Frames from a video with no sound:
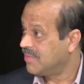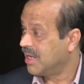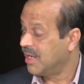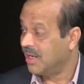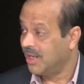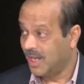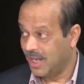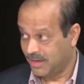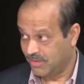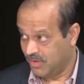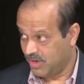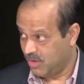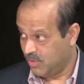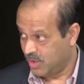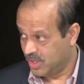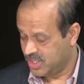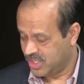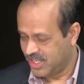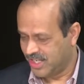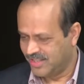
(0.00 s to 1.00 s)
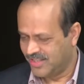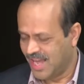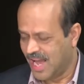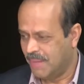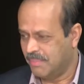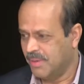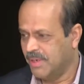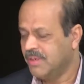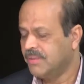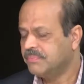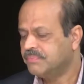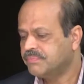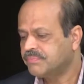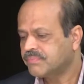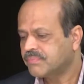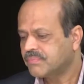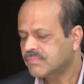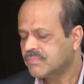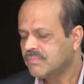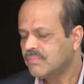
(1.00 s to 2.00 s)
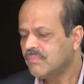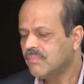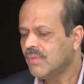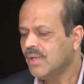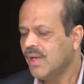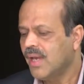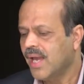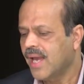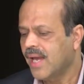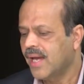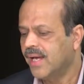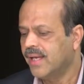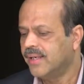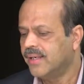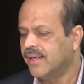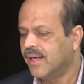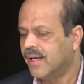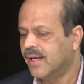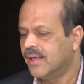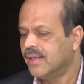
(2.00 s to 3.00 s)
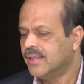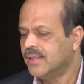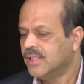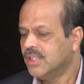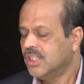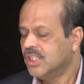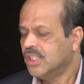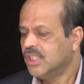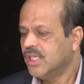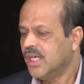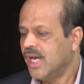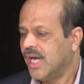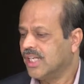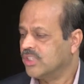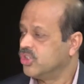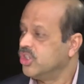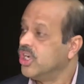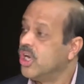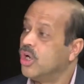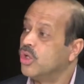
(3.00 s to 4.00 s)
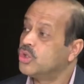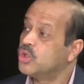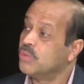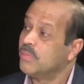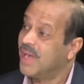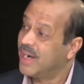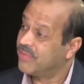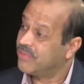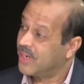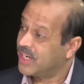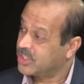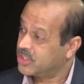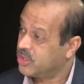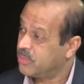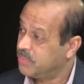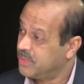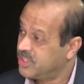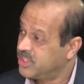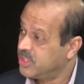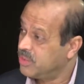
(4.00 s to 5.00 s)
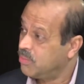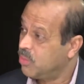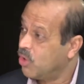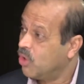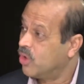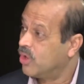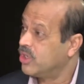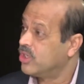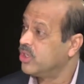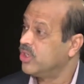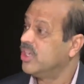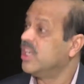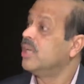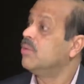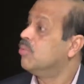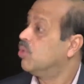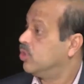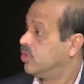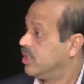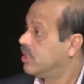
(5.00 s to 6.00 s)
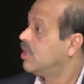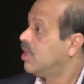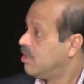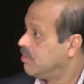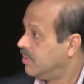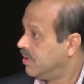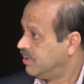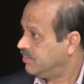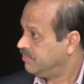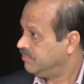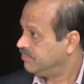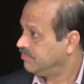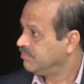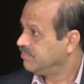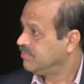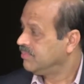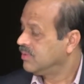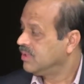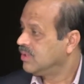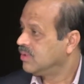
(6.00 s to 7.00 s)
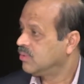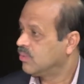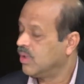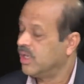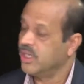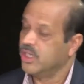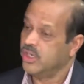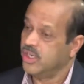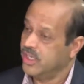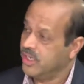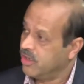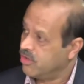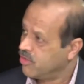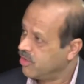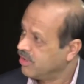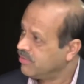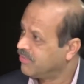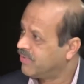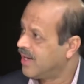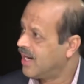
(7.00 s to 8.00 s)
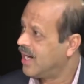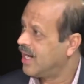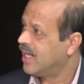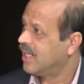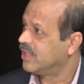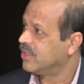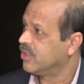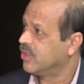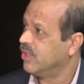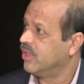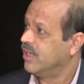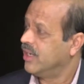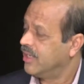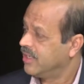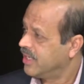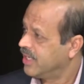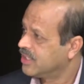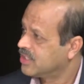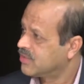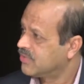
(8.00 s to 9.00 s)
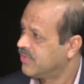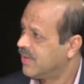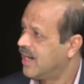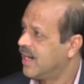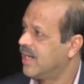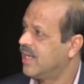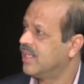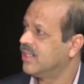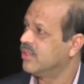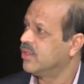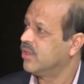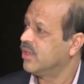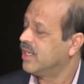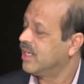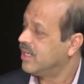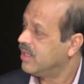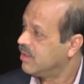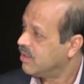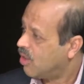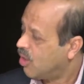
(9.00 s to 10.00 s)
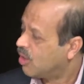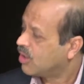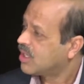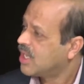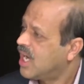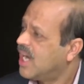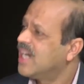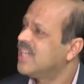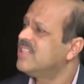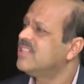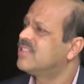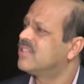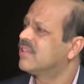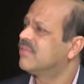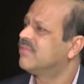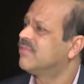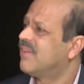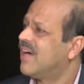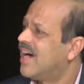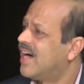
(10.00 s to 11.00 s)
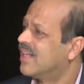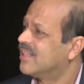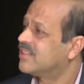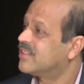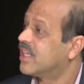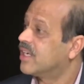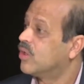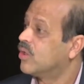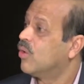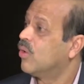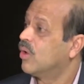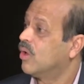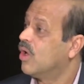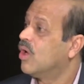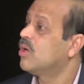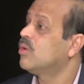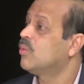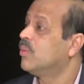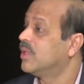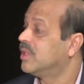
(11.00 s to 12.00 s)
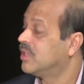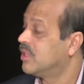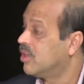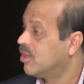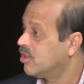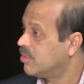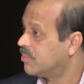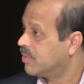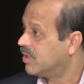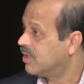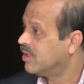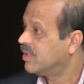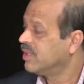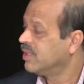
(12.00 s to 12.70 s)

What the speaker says: A lot of innovation has happened. And as you know, to manufacture a PC board, you need more than Gerber. Well, you need a drill file, you need a test file, you need all kinds of files that go along with Gerber.